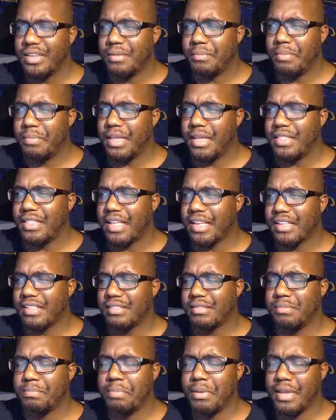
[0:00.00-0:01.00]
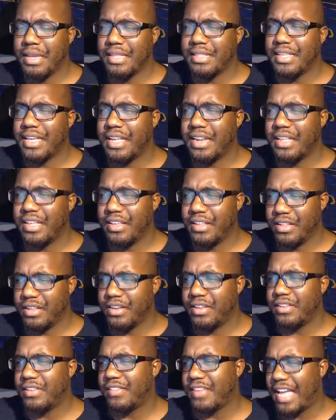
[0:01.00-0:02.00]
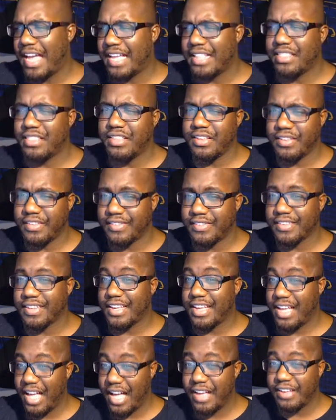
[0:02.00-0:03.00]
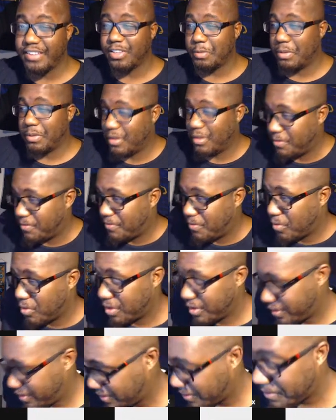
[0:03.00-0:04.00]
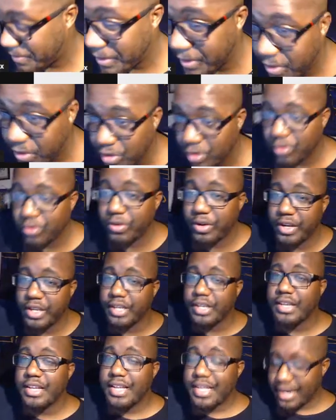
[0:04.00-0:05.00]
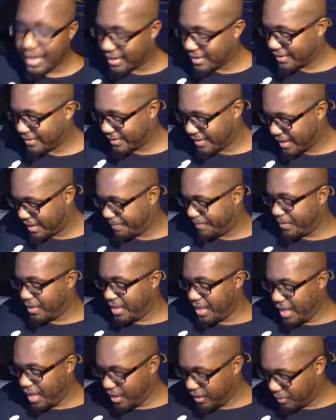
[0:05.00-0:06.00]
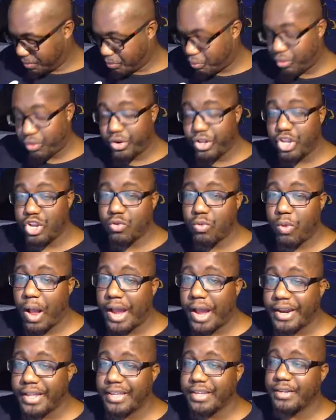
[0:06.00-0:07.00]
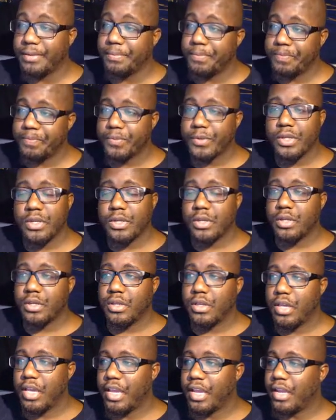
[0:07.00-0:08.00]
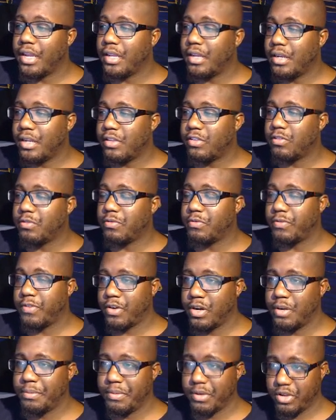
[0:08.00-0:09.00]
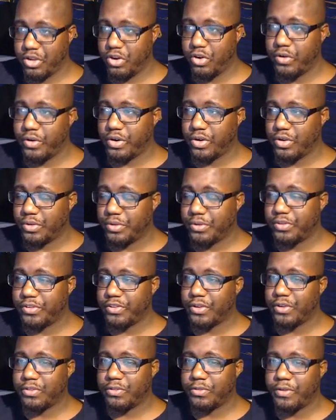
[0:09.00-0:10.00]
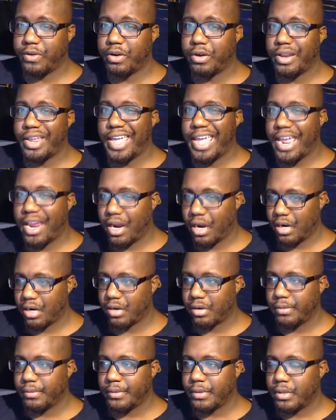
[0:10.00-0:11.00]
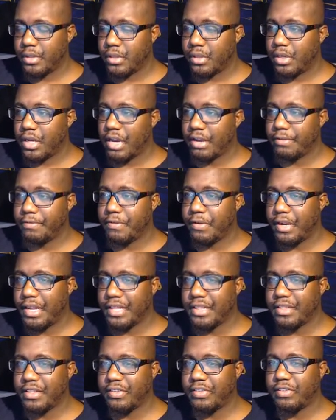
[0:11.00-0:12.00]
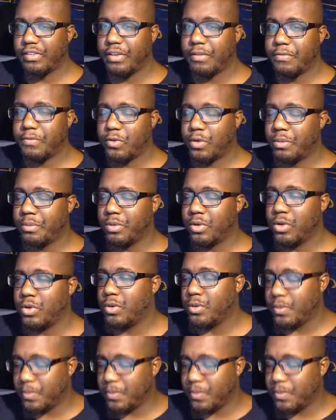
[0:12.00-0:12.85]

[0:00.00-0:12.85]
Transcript: being that being that it is at this cusp of the fourth to fifth degree, like I said, it's pretty Uranian and it's very mercurial, so it's very air. I feel like this is a full moon